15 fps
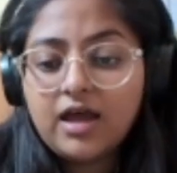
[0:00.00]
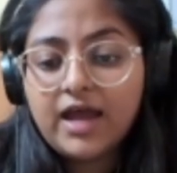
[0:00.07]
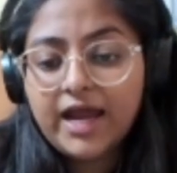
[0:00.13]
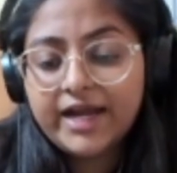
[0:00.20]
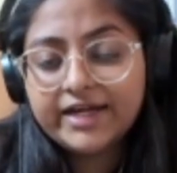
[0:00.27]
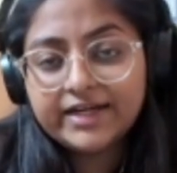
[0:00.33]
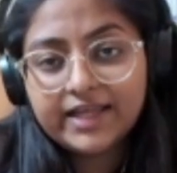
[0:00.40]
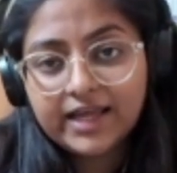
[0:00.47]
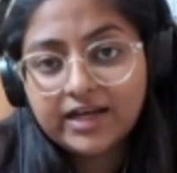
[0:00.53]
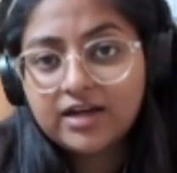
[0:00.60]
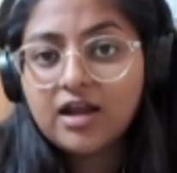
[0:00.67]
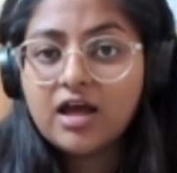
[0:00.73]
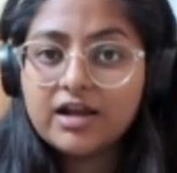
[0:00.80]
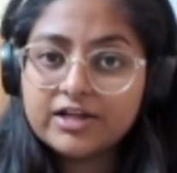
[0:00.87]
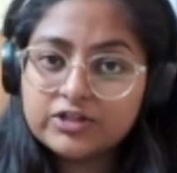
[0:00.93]
and
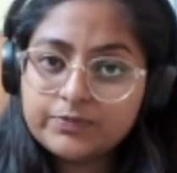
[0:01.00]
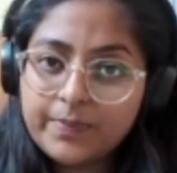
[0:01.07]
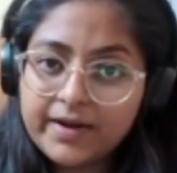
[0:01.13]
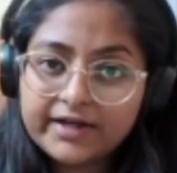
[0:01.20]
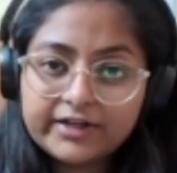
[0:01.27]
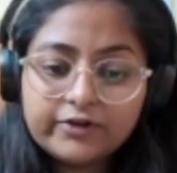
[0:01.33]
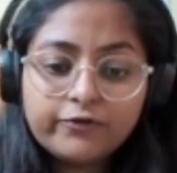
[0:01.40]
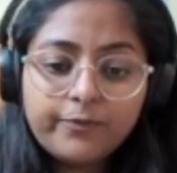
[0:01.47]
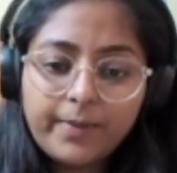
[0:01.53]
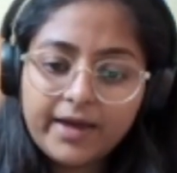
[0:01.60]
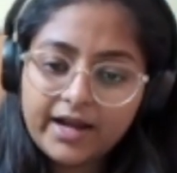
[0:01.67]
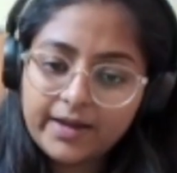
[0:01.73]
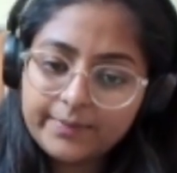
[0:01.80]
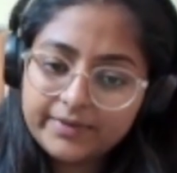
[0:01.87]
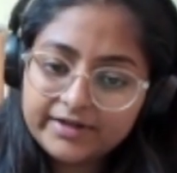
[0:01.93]
then respective
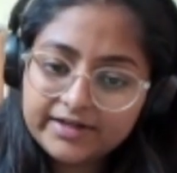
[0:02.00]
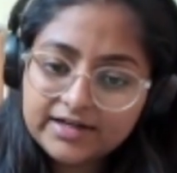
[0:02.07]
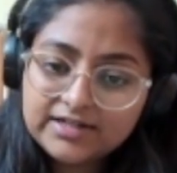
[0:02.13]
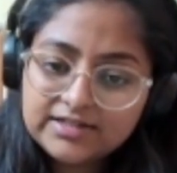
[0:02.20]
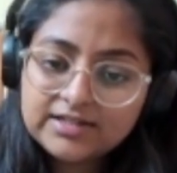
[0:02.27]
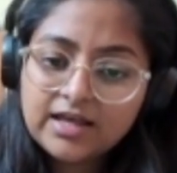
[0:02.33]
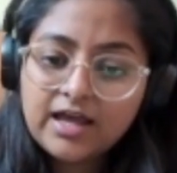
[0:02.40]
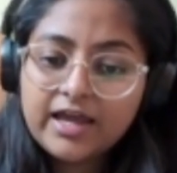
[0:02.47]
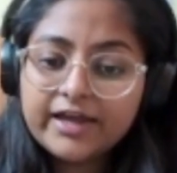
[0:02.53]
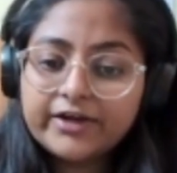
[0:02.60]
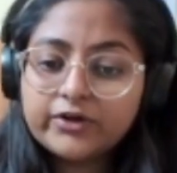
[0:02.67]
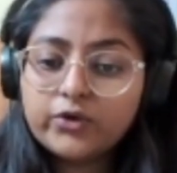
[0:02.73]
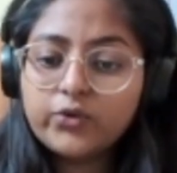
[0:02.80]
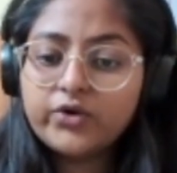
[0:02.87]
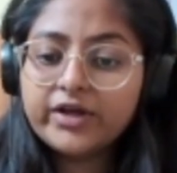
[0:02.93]
parameters
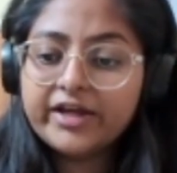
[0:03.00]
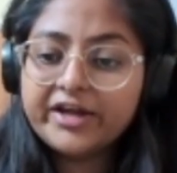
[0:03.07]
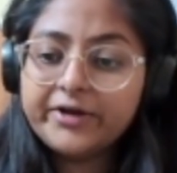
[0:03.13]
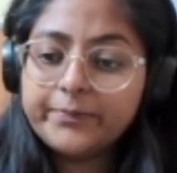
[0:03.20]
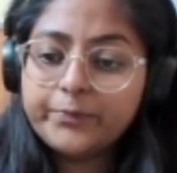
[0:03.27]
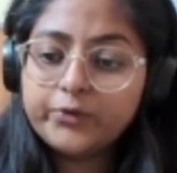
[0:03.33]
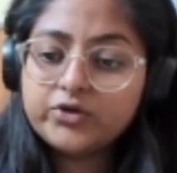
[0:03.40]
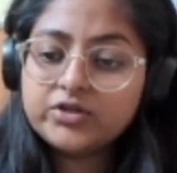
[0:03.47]
including input